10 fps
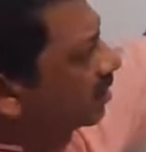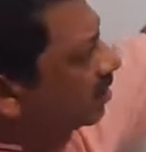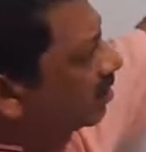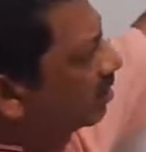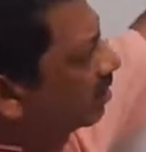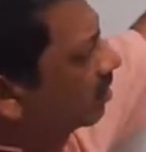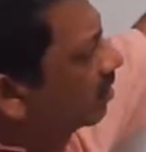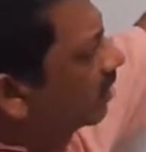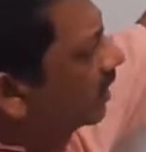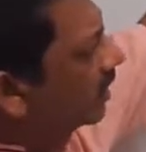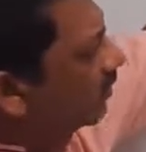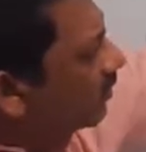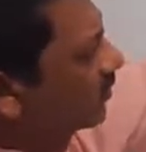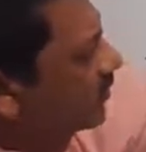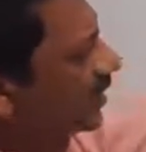a number
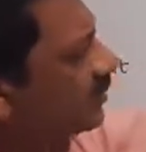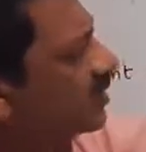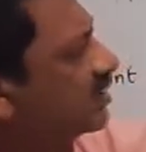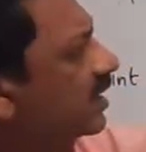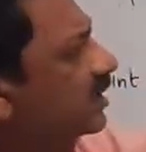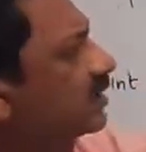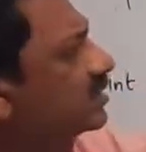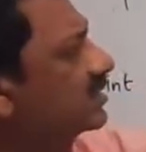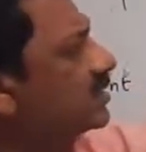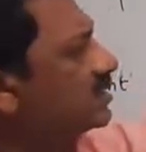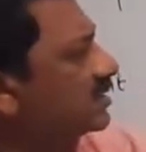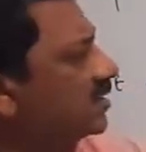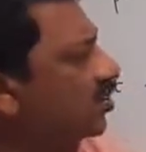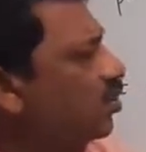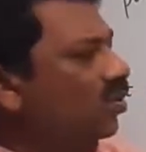of statements like this. This is
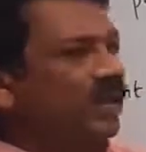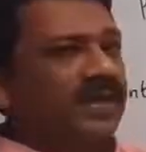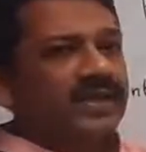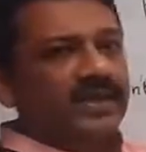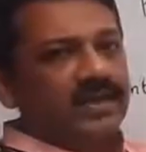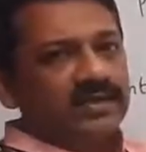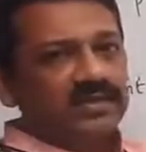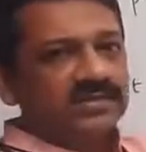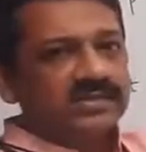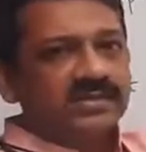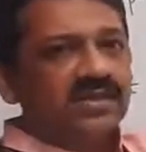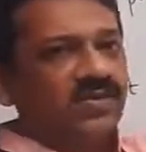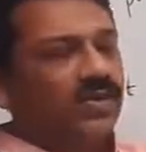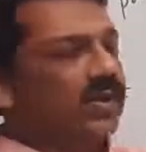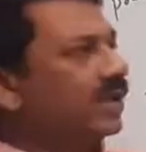the code area. This is the
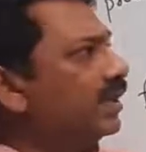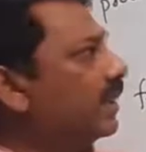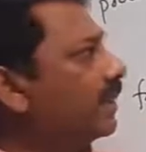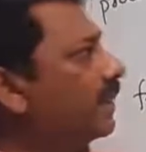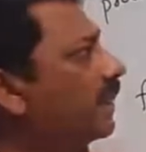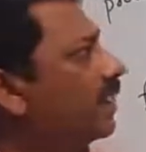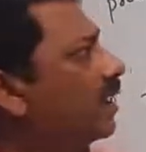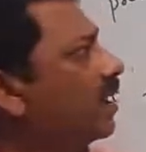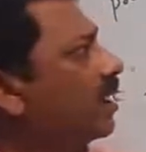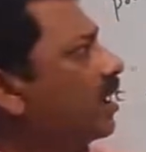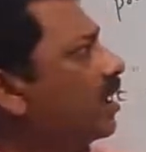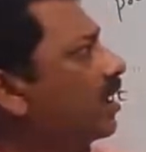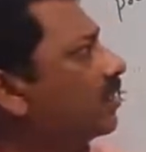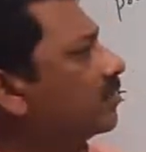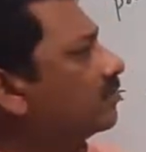code area,
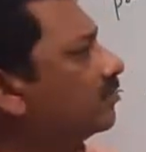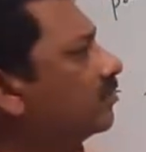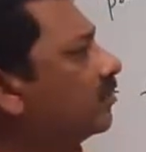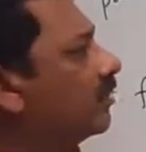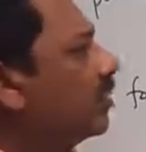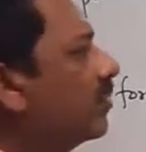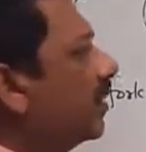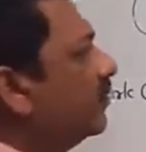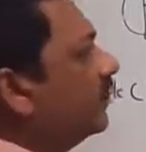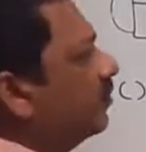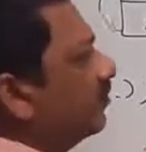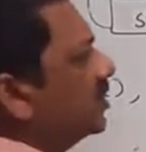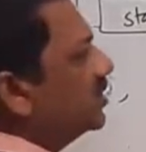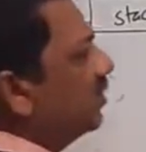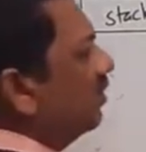and apart from
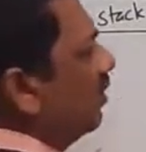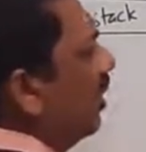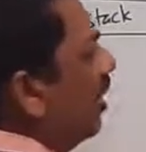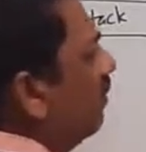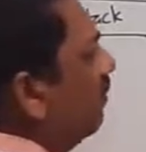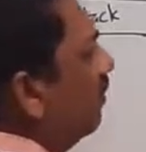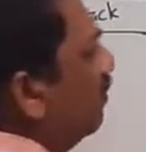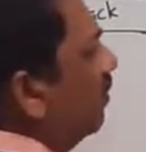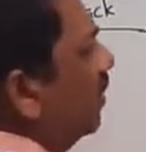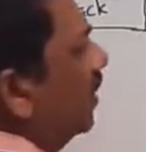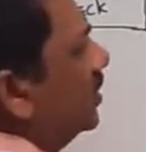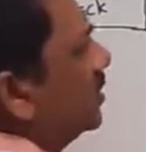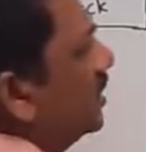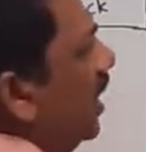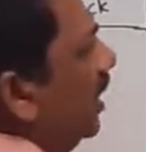this, you have a
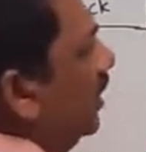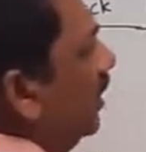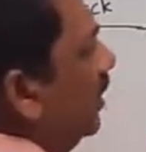stack